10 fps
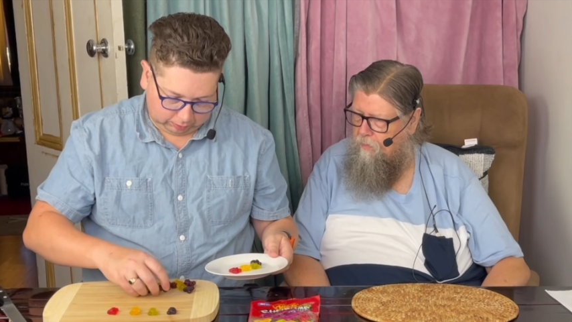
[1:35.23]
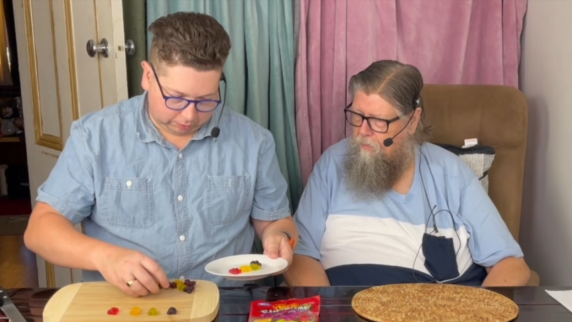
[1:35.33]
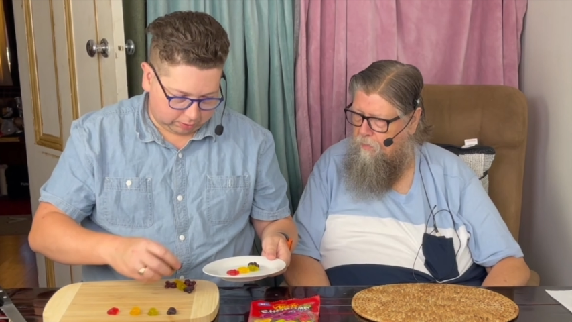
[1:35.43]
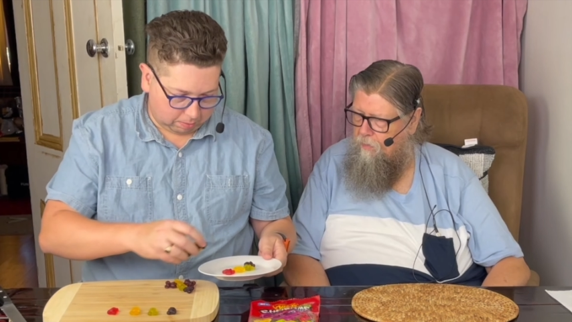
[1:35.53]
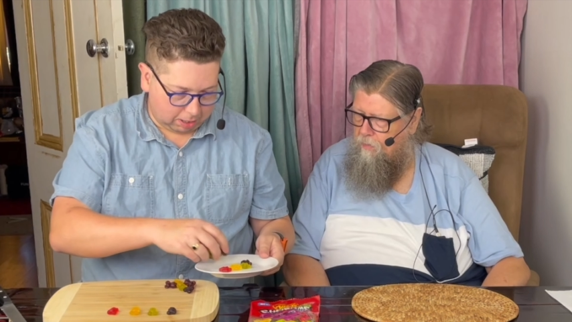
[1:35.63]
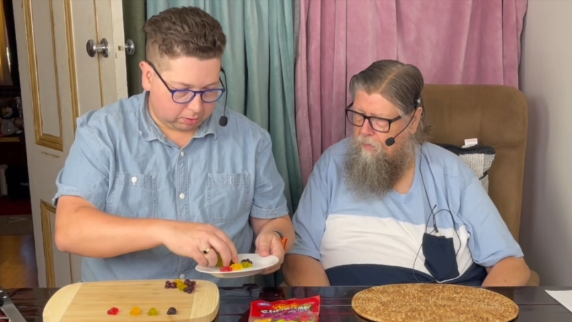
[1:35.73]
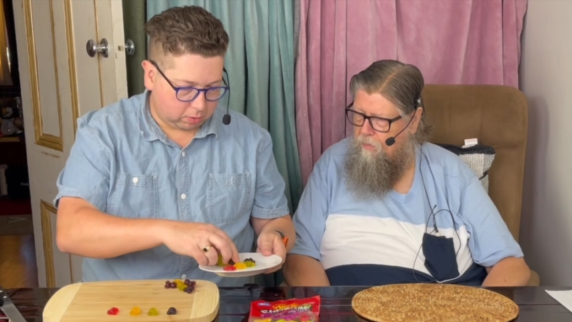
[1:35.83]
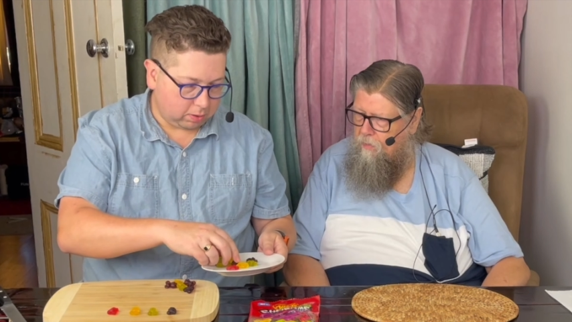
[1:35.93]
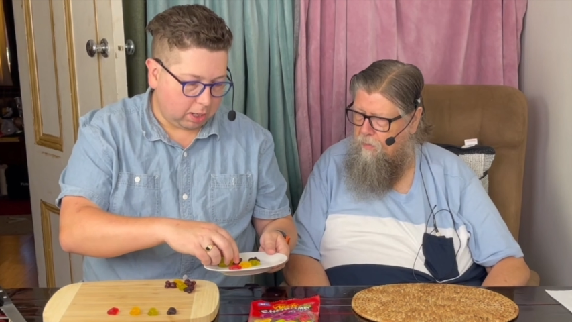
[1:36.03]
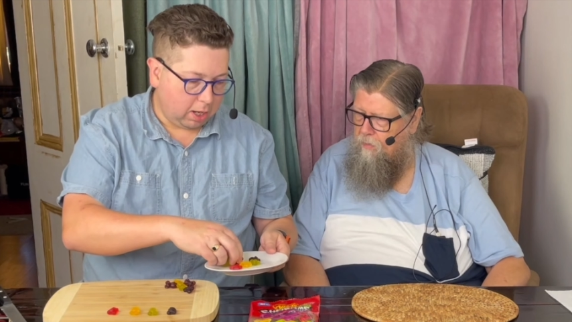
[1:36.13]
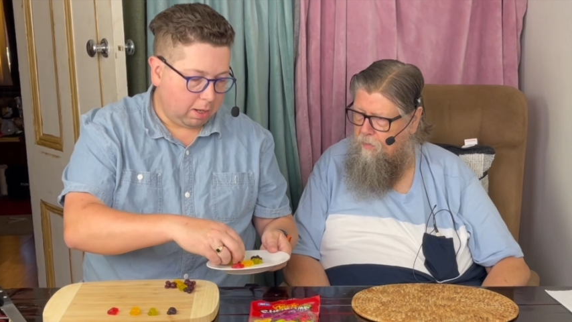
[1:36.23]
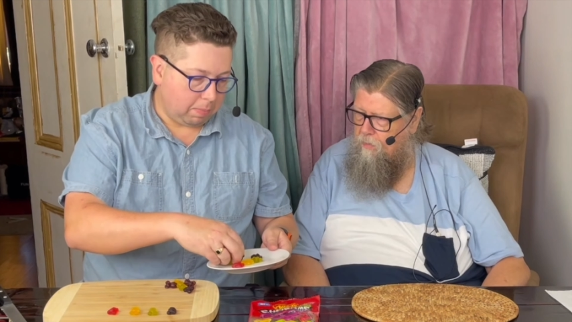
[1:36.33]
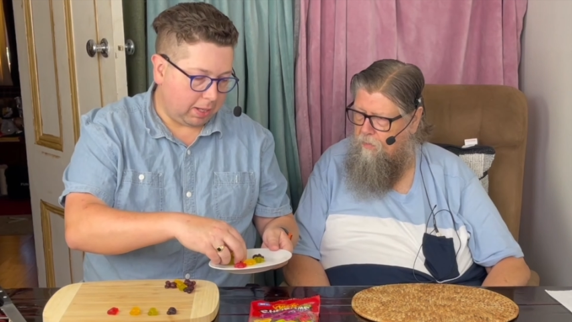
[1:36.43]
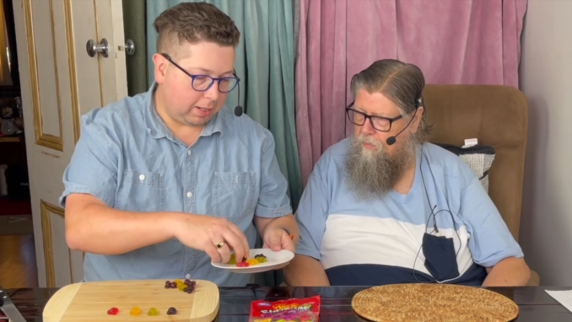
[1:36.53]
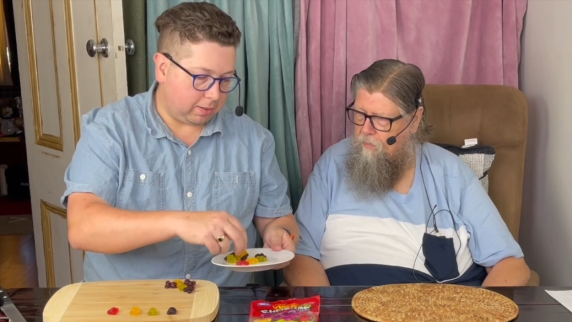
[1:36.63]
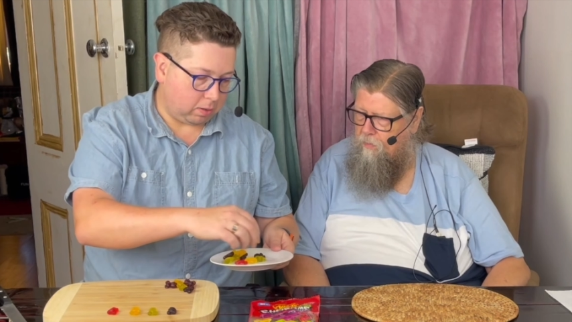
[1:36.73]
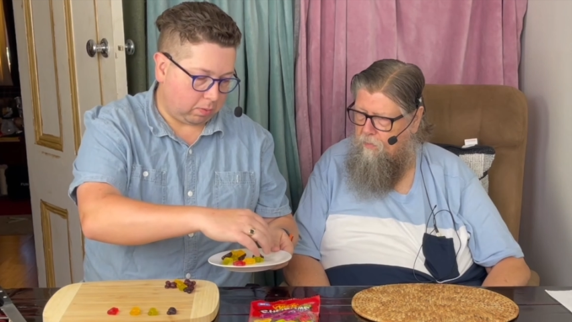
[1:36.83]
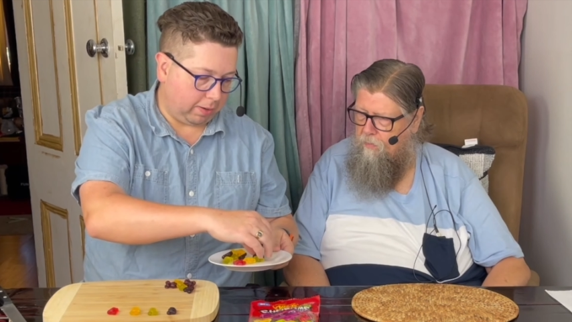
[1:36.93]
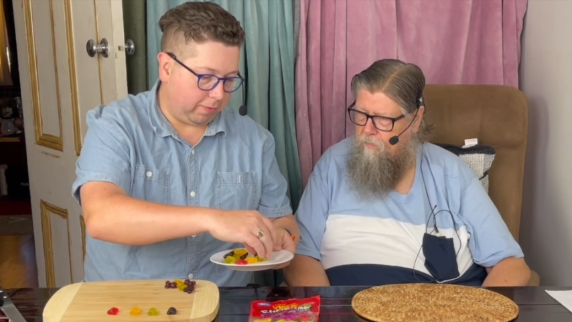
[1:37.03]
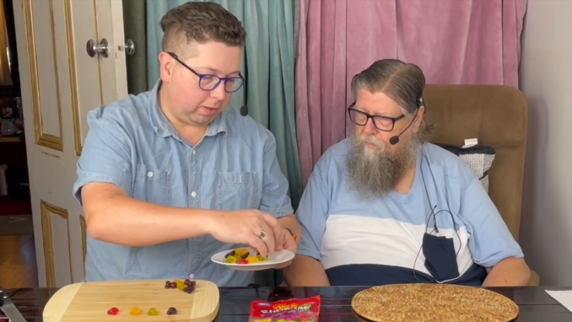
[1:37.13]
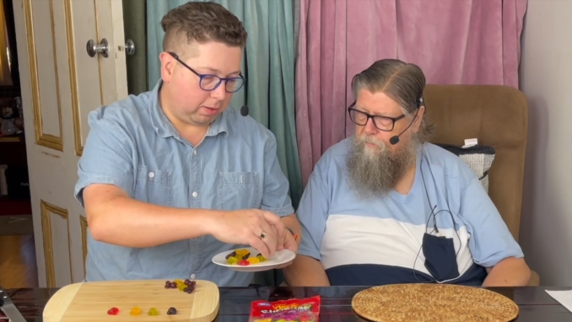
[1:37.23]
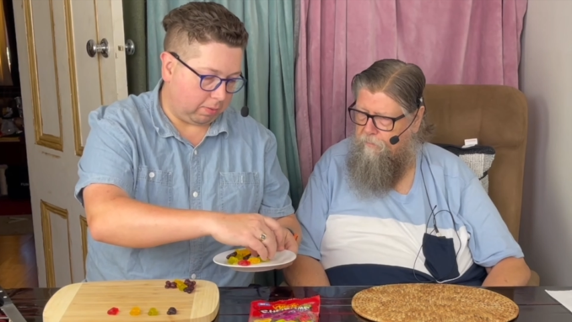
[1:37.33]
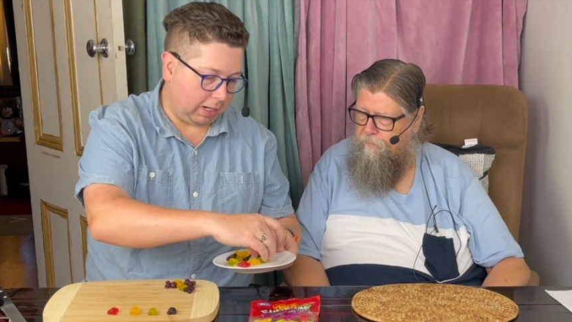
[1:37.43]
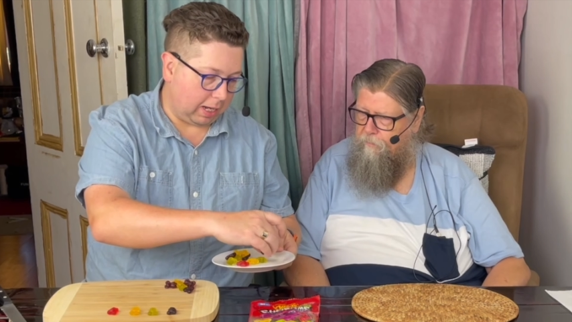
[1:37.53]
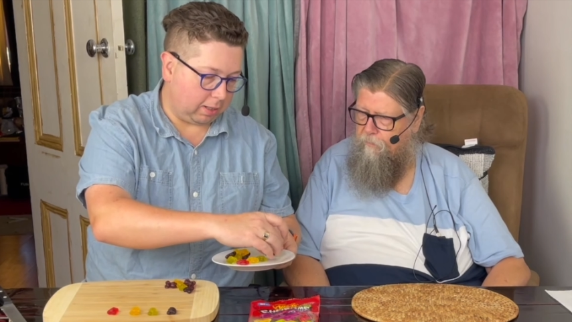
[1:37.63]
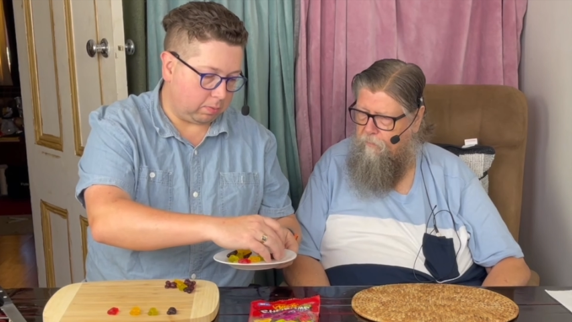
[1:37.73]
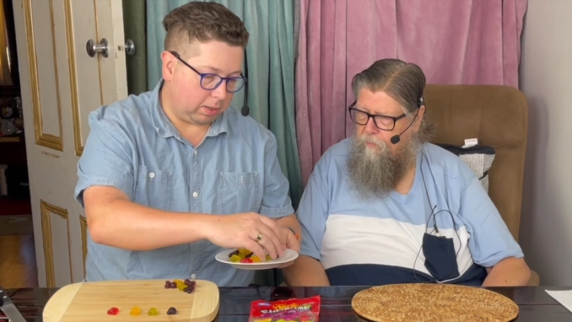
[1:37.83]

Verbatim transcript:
Speaker 1: some extras. But there's three for the three colours.